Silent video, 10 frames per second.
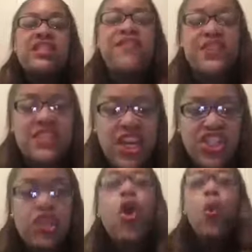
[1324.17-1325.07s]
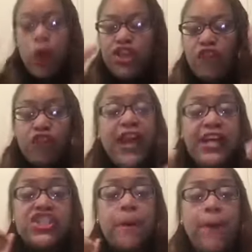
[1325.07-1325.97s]
a physician. When you
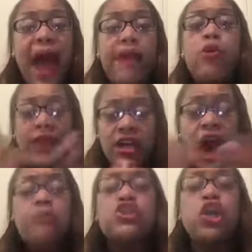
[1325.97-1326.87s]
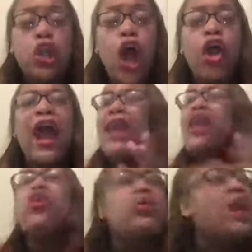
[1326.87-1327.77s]
read your Bible, we come to learn,
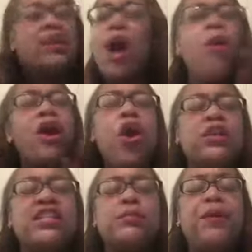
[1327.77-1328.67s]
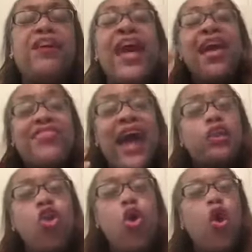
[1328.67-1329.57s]
hallelujah, come on, Holy Spirit, that
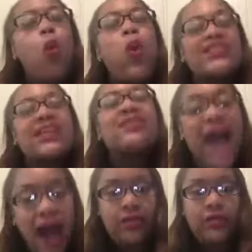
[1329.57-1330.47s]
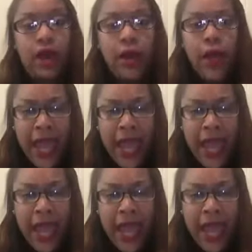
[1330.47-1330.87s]
Luke was a doctor.